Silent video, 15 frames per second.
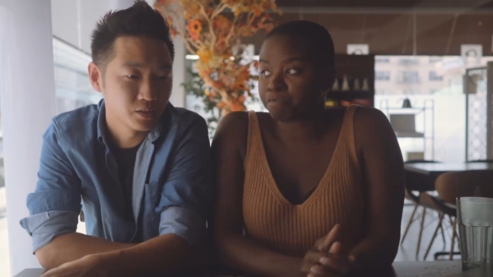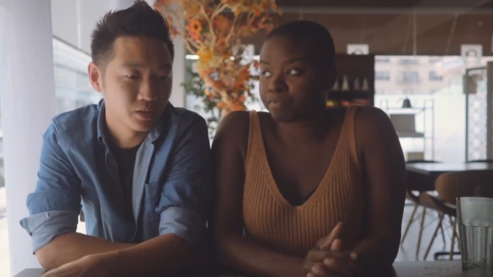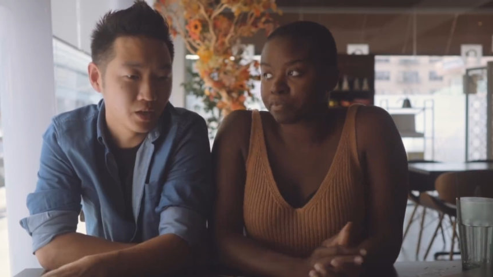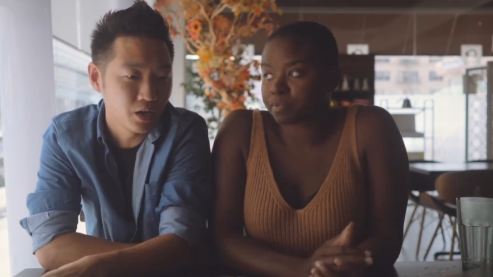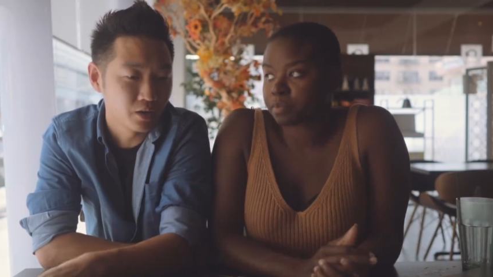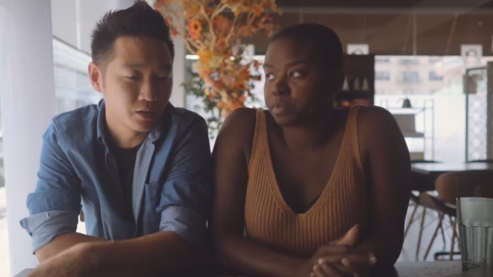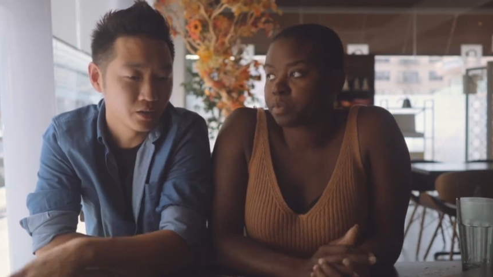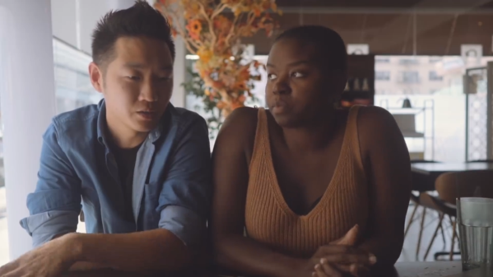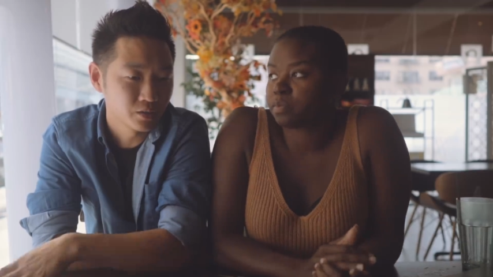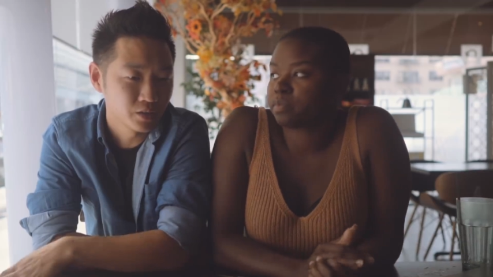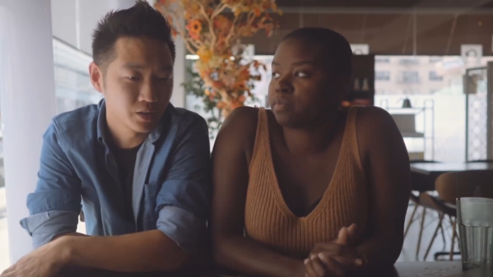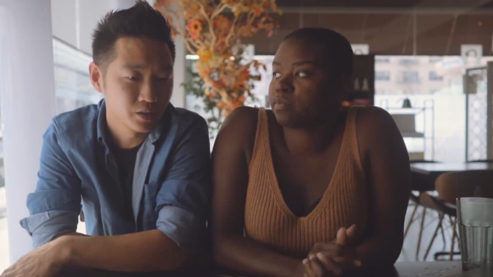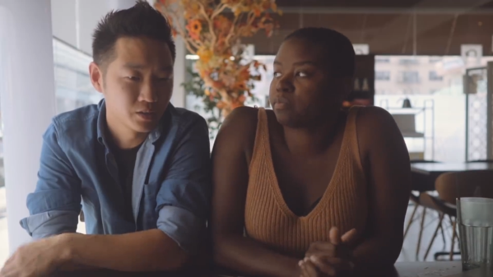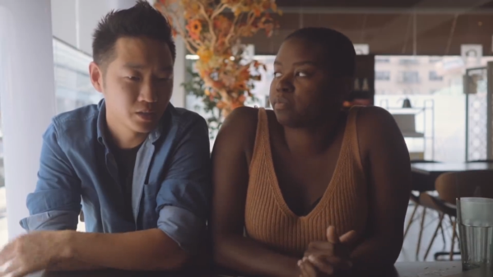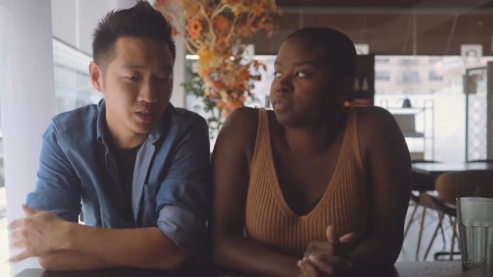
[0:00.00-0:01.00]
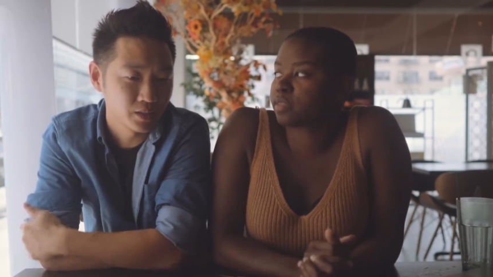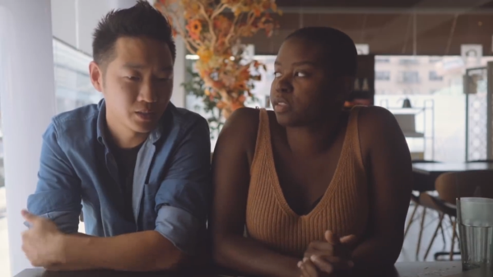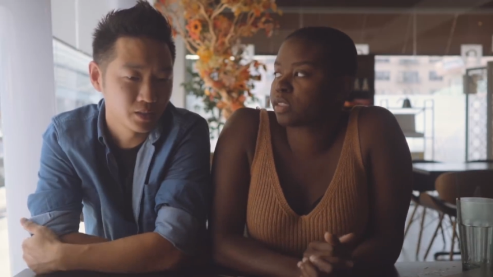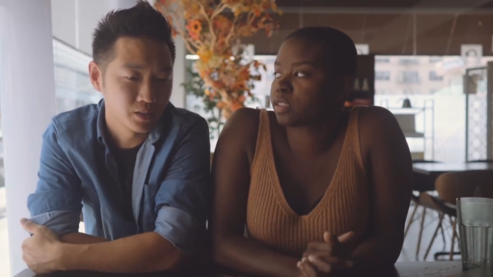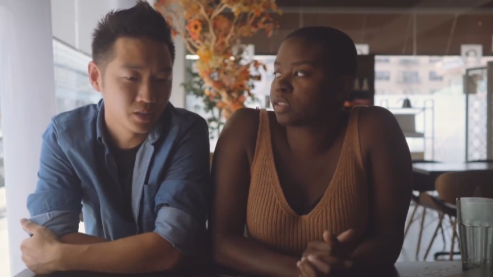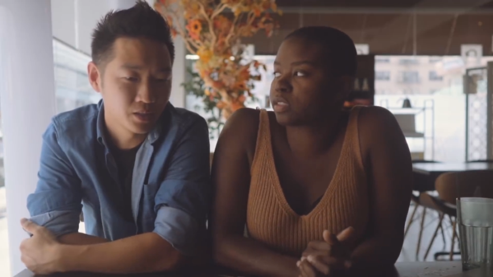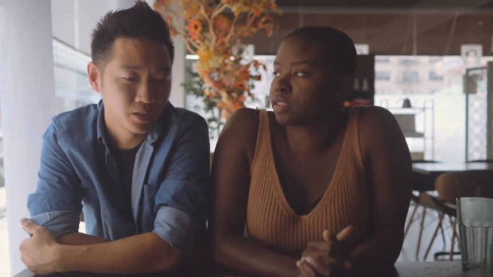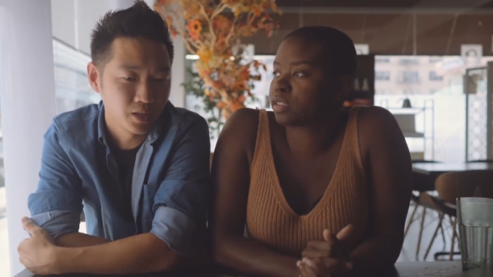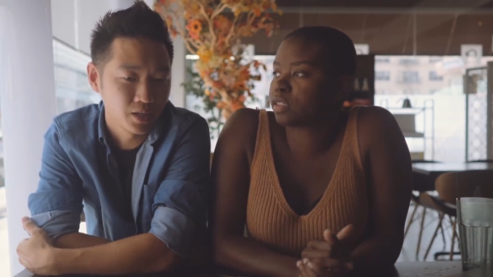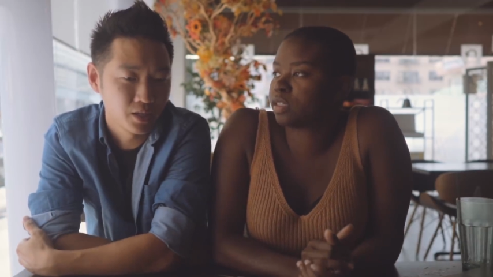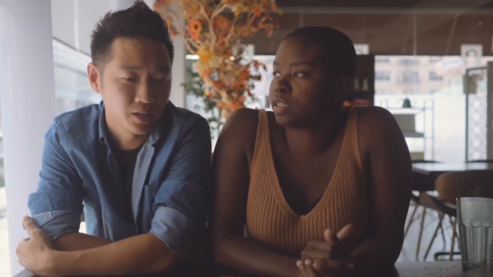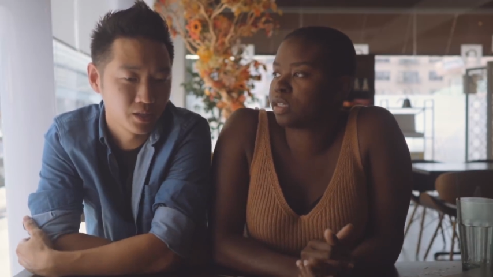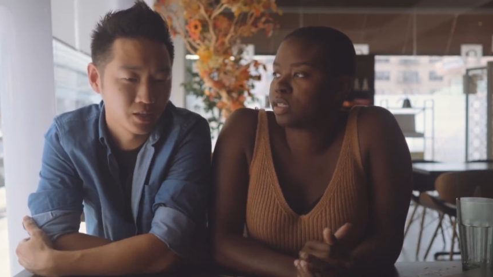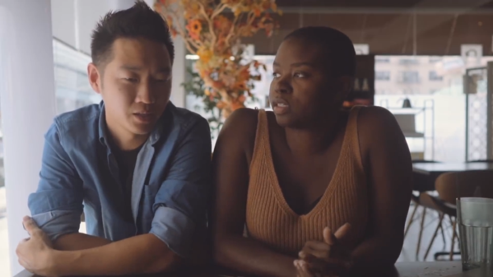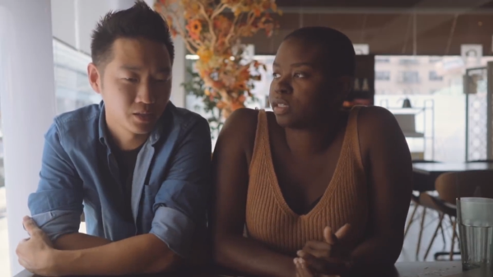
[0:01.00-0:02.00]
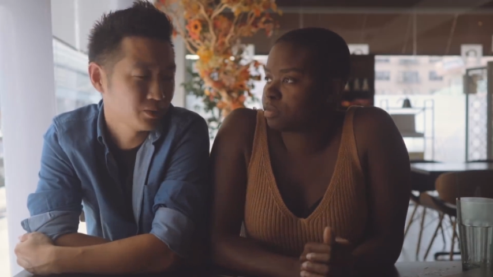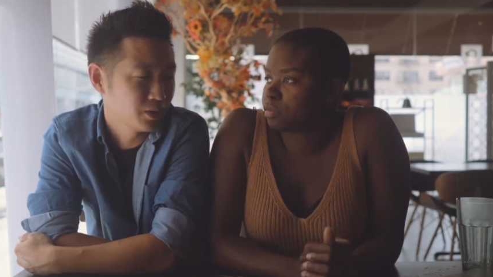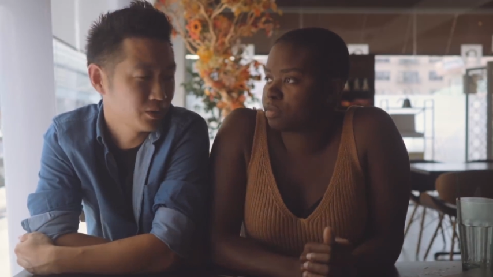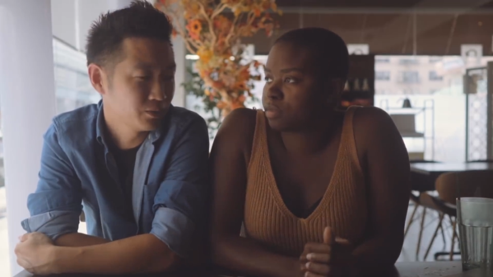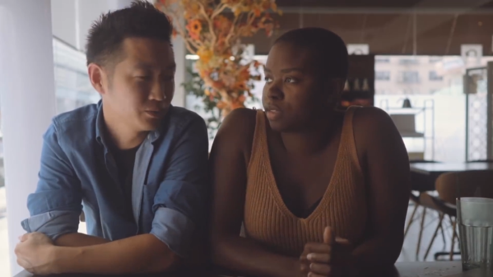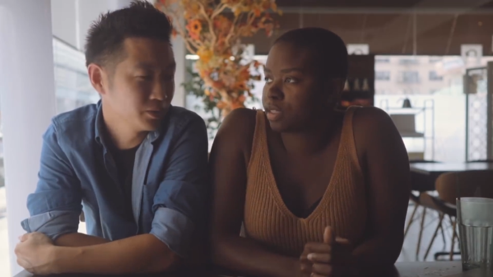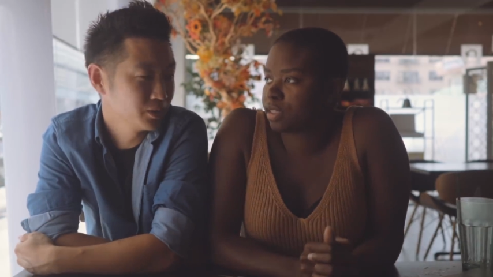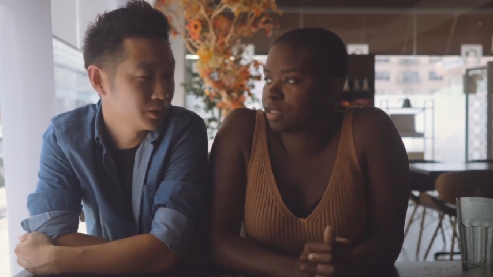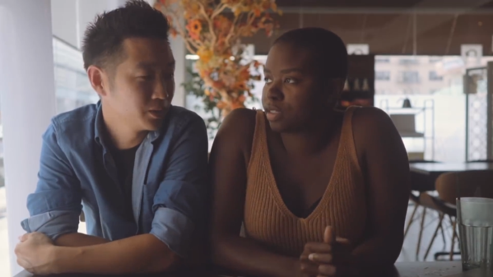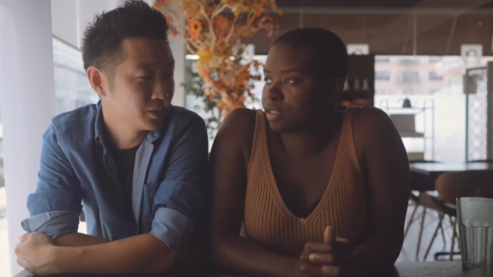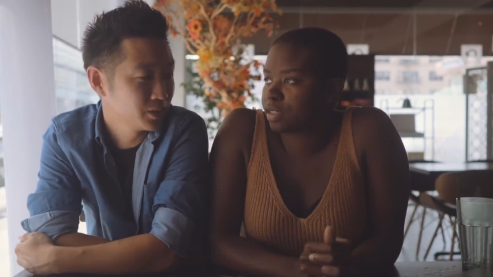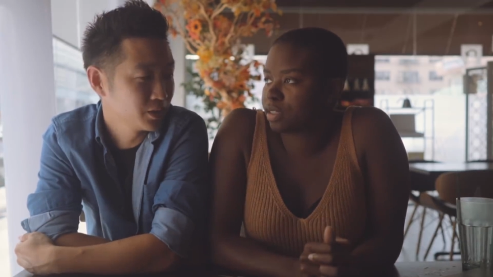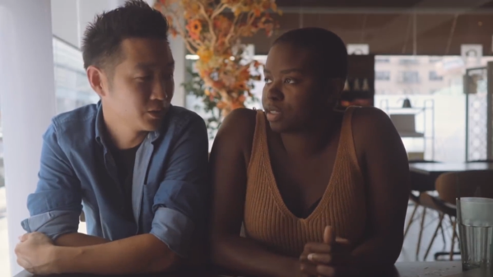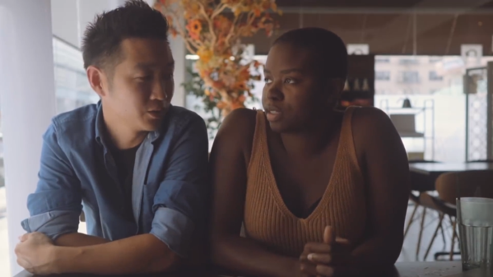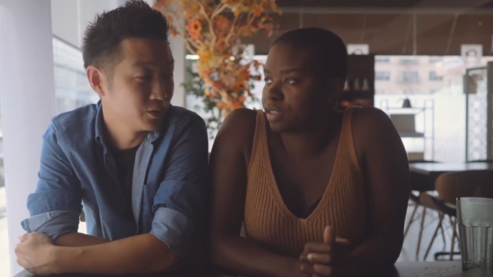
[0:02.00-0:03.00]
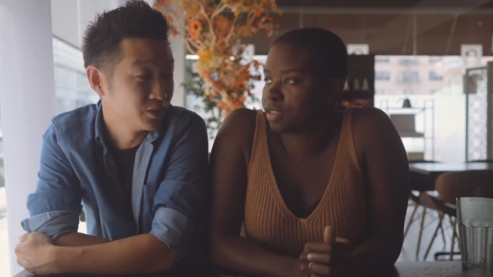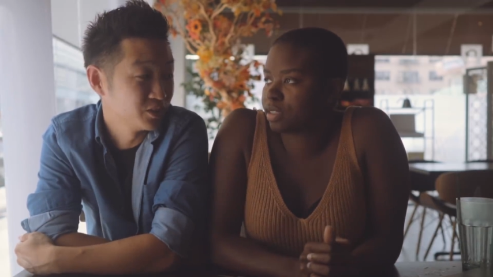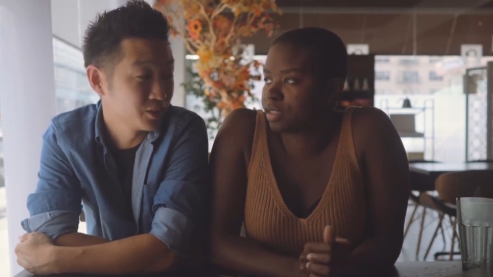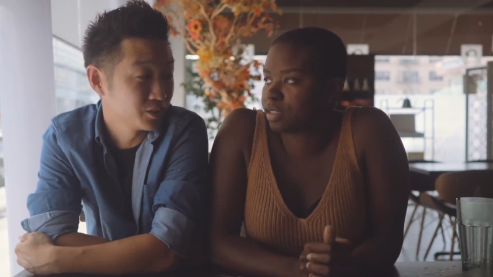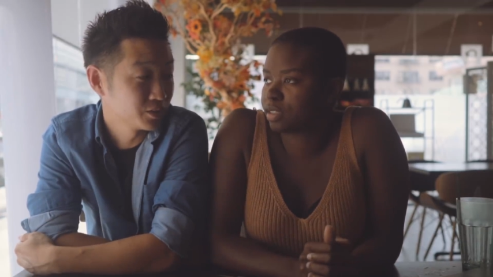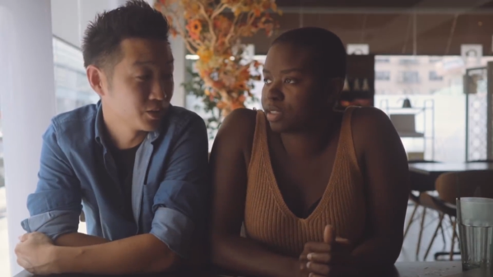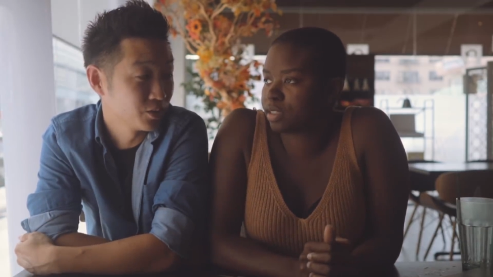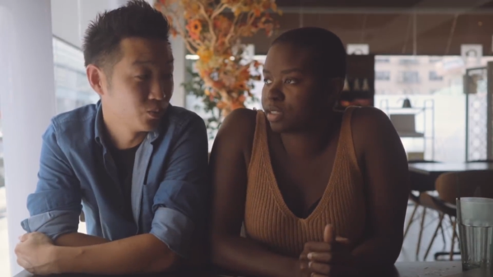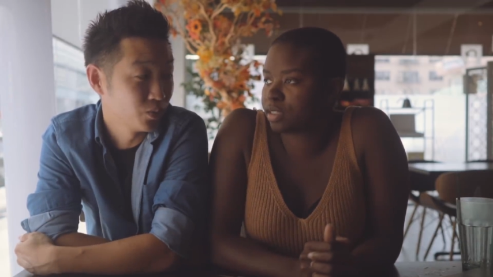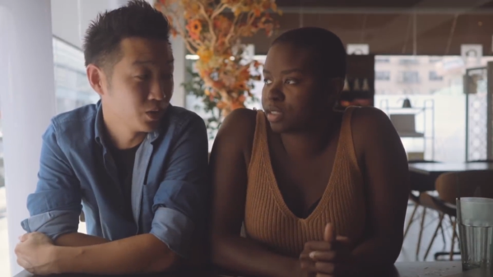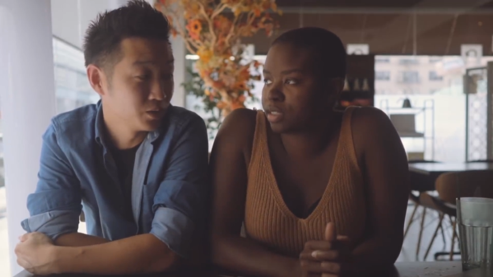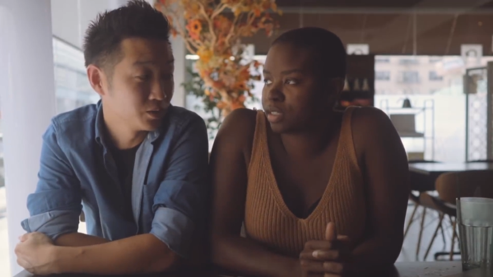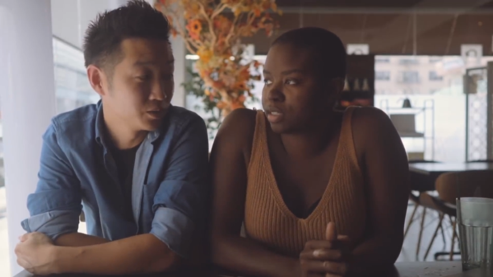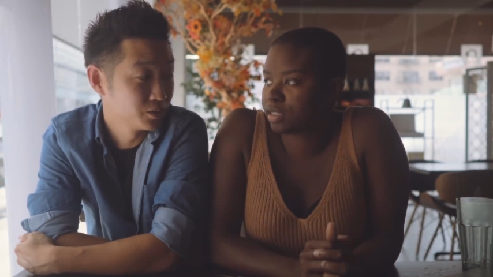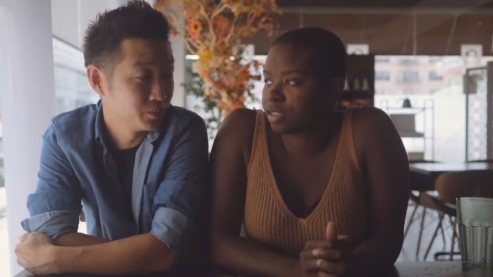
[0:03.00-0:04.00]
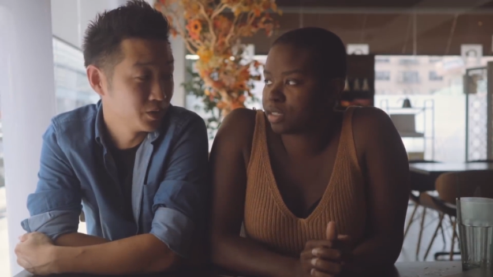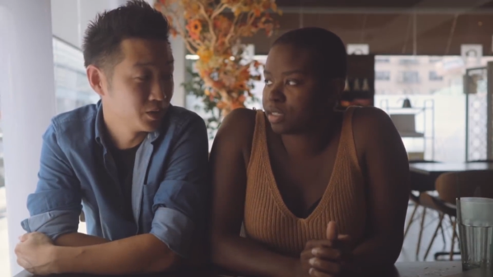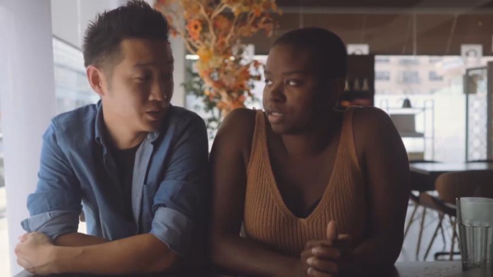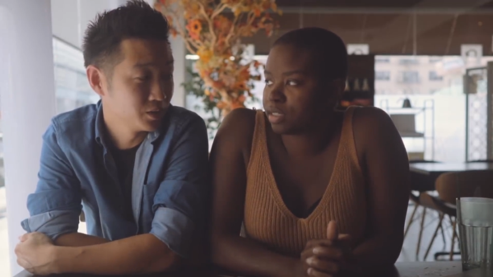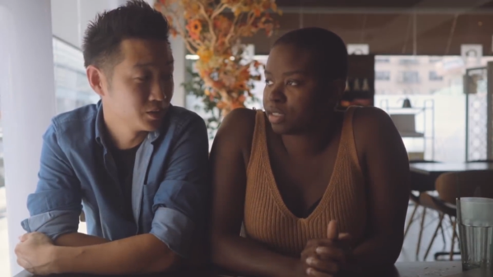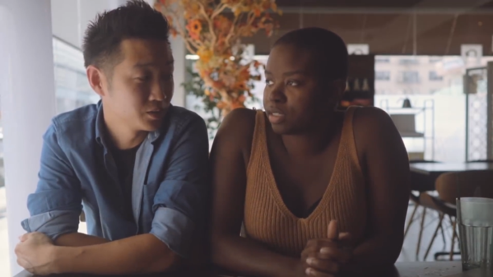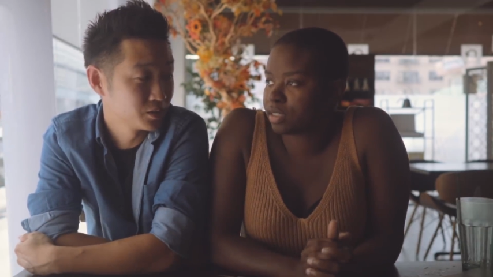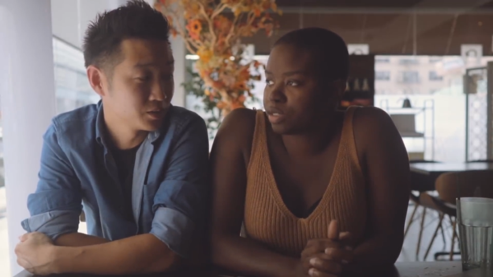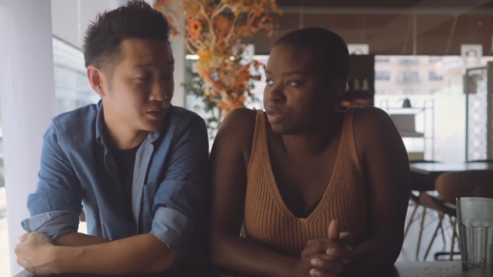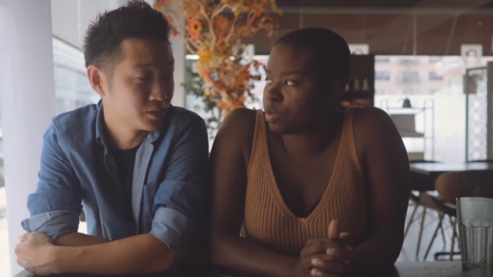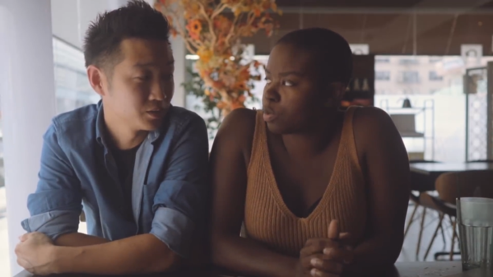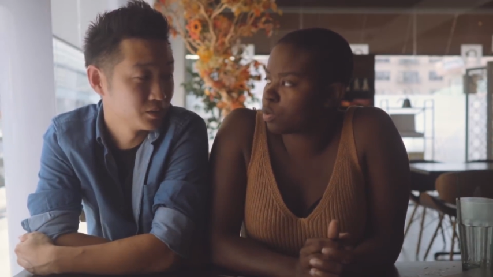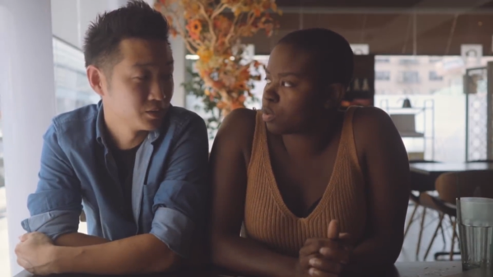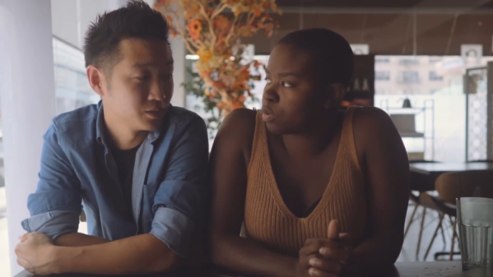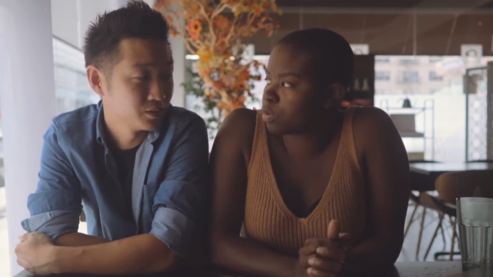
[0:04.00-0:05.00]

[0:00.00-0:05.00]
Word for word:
Speaker 1: our younger kids, I think that I don't really think that they're adjusting well, to be honest. Who?